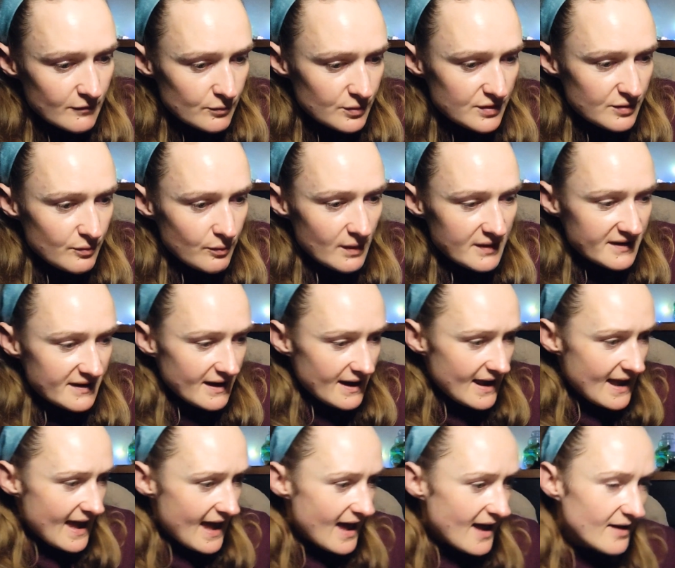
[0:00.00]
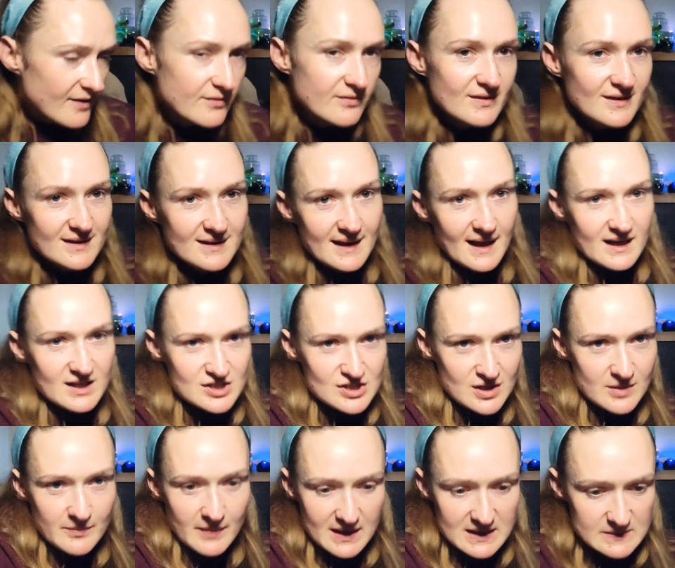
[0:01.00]
with what I have, it
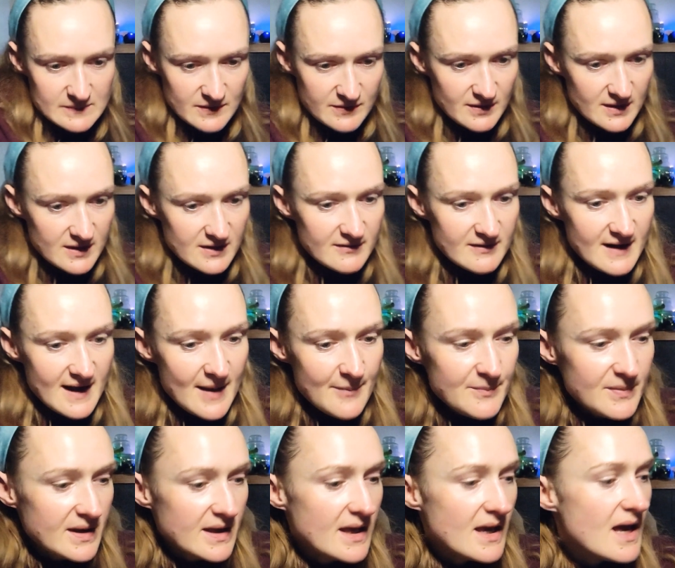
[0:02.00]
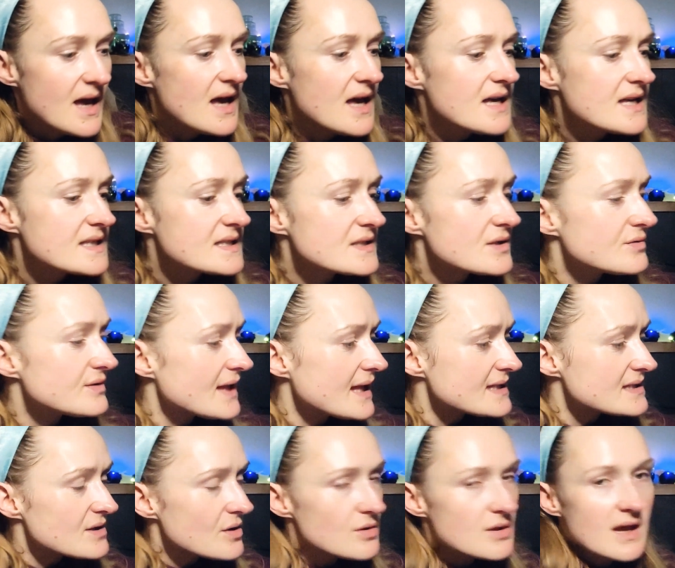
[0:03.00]
actually makes me very, very happy. So
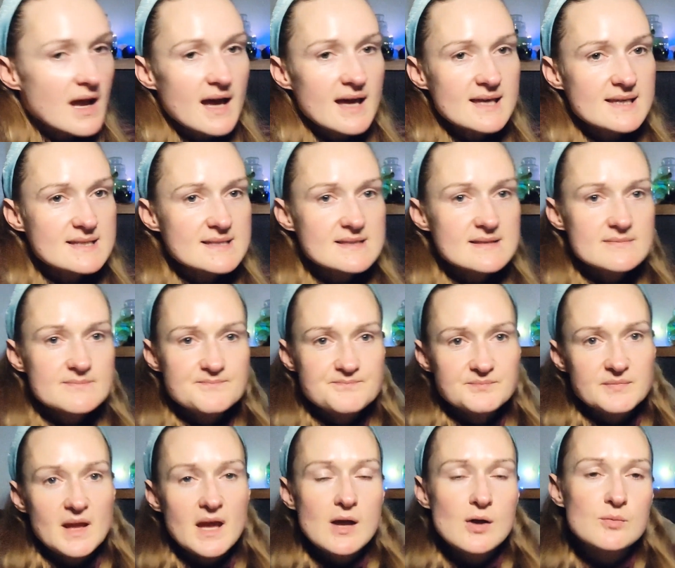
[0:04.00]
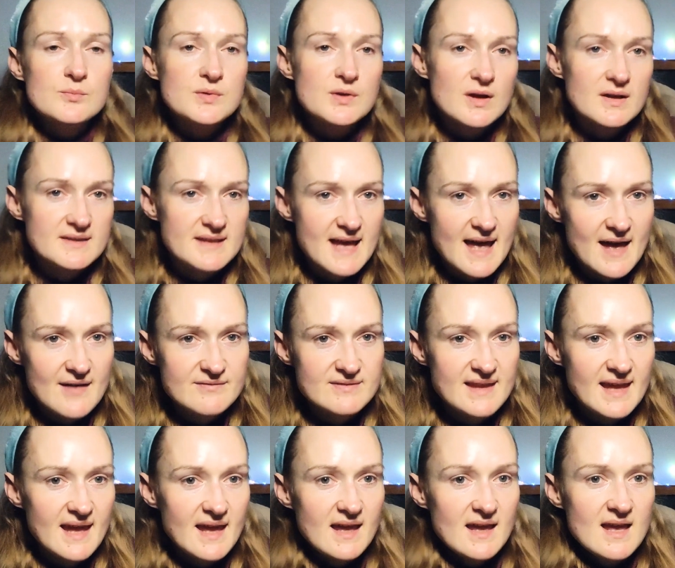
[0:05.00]
that's all, guys. I hope you're gonna have
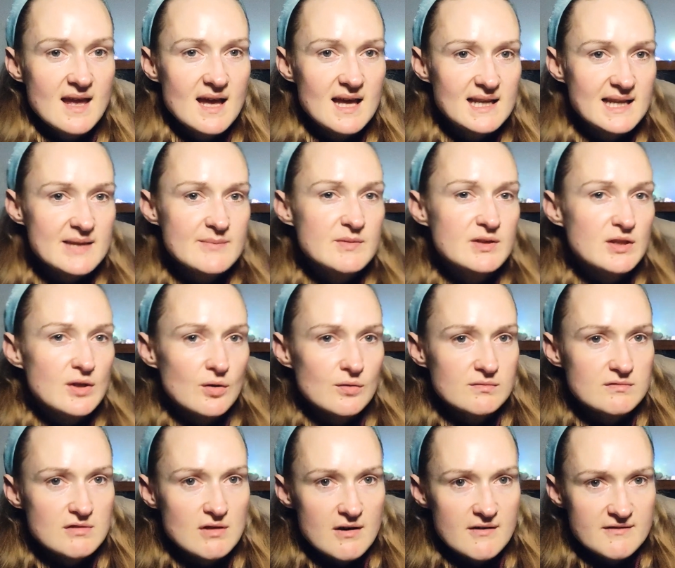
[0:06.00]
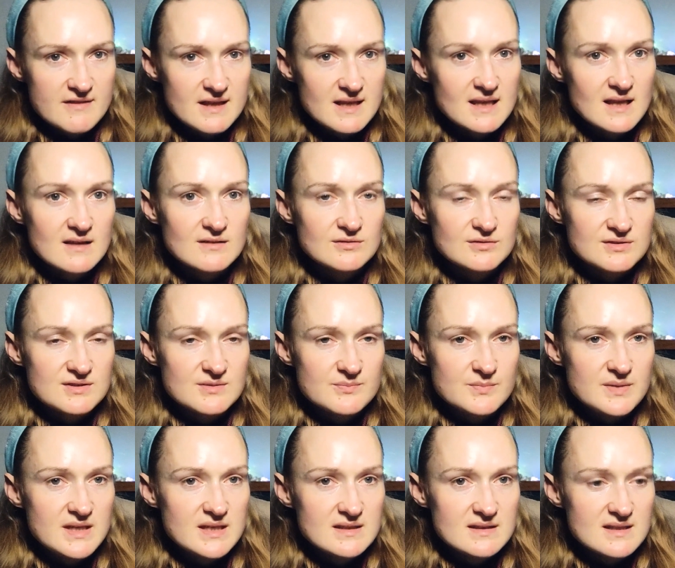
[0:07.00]
day. Let me know if you are thinking to
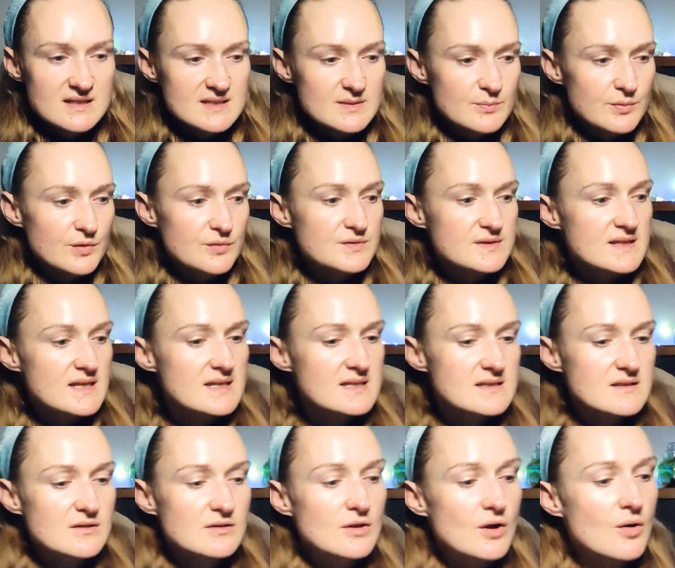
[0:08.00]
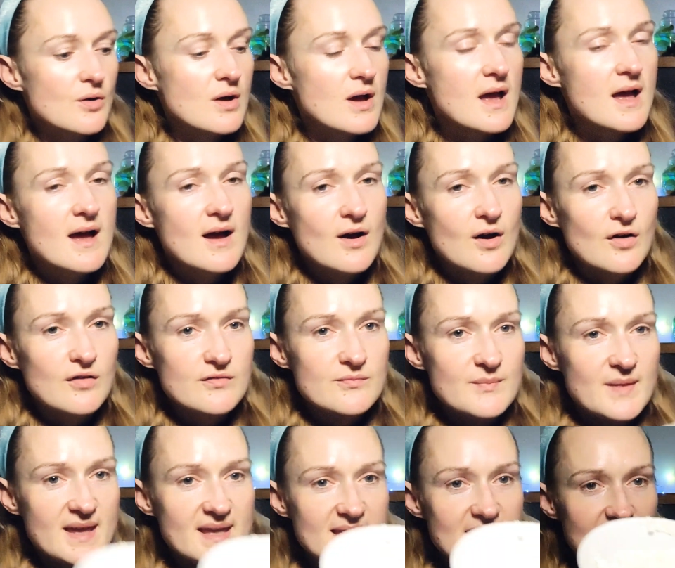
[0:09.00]
repeat this process of
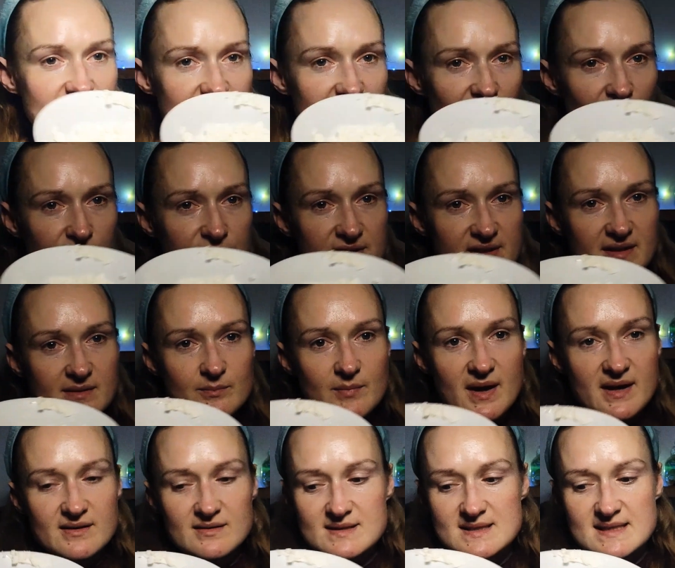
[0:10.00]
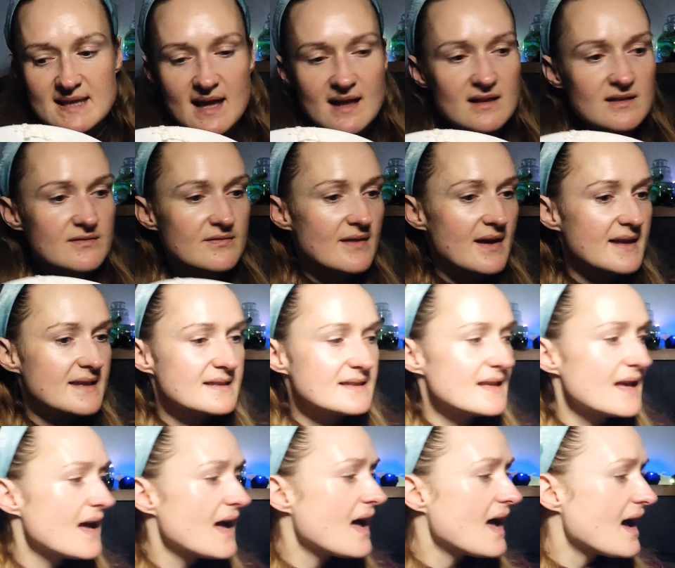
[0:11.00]
making deodorant by yourself,
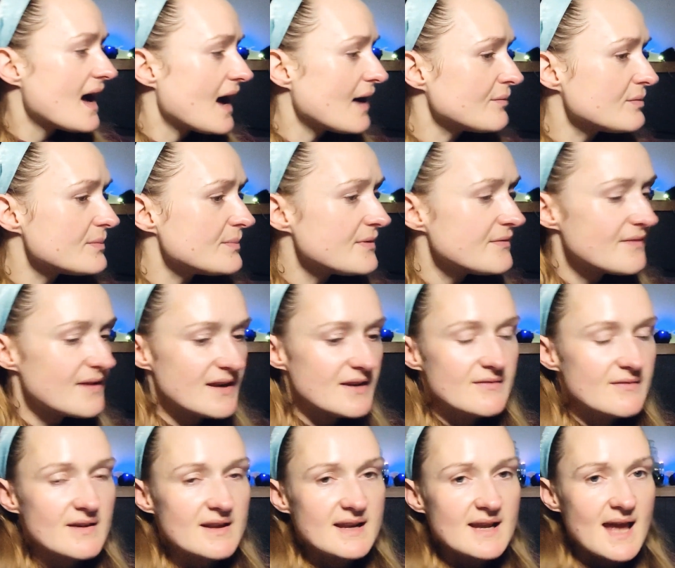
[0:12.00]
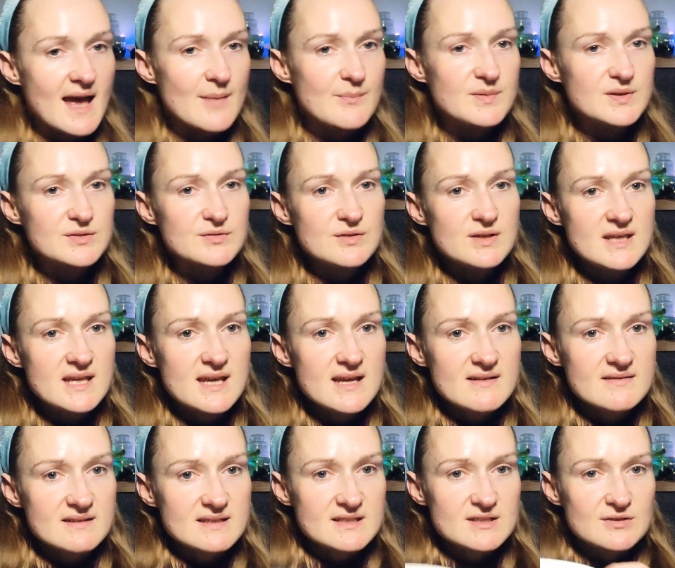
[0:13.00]
and I will be very, very happy to
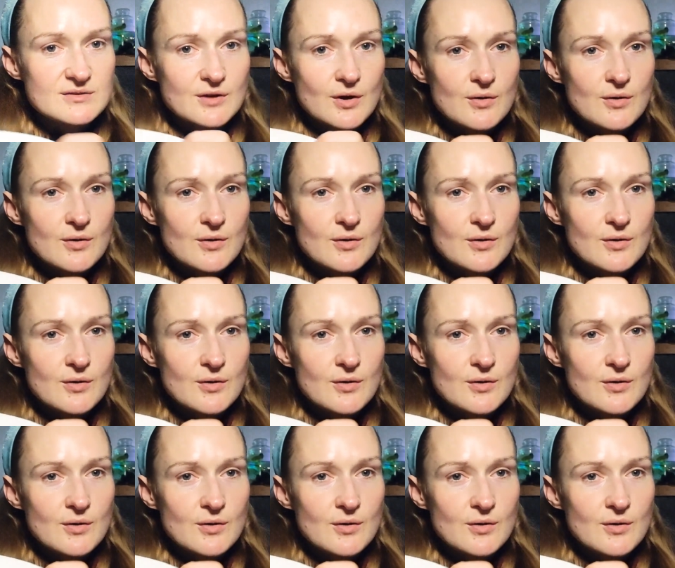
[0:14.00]
hear it.